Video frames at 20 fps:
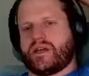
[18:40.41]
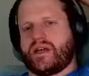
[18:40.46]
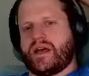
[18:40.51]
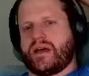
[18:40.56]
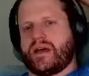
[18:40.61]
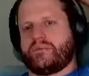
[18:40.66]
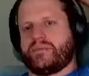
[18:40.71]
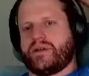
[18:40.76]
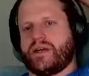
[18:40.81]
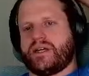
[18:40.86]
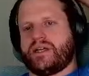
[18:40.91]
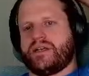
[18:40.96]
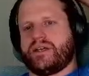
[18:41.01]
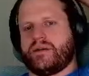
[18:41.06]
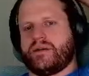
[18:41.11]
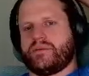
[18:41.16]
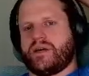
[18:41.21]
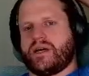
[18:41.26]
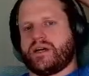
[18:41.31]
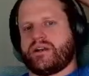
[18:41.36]
I'm
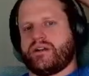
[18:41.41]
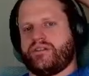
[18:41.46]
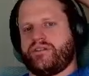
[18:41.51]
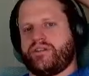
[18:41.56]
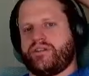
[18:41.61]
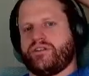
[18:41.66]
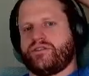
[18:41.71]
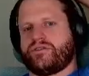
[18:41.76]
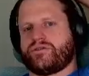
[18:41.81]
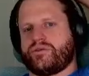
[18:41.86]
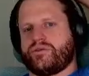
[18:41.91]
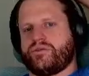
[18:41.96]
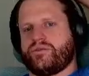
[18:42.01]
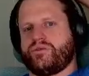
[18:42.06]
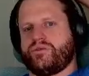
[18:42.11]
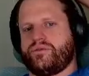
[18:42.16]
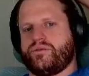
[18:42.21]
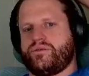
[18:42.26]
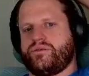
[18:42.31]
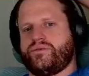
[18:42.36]
not going to think
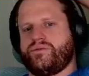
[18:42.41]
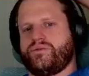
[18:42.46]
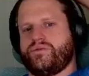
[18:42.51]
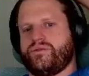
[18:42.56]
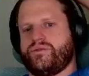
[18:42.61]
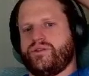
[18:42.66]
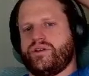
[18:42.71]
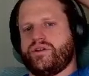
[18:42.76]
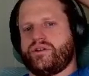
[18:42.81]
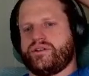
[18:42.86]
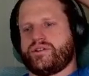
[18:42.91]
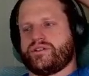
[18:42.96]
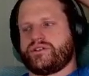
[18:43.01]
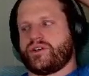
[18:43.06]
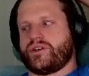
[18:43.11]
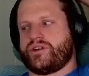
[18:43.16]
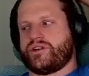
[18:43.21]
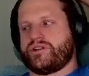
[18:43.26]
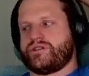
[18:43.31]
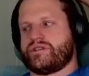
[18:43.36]
through, the
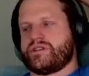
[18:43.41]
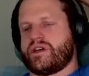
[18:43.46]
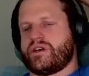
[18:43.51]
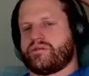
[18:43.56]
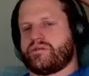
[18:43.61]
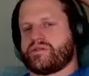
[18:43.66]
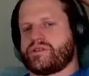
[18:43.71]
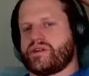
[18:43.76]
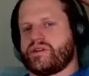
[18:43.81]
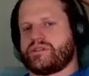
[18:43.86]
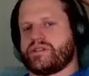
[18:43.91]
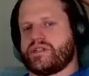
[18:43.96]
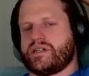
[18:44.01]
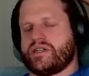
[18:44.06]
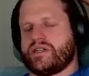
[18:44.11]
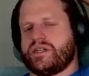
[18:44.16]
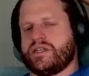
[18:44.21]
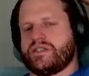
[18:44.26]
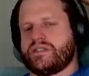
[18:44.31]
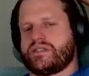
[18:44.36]
turns that resulted in
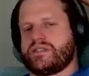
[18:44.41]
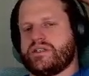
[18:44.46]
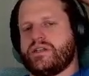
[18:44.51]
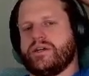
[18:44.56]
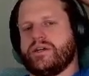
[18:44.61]
this.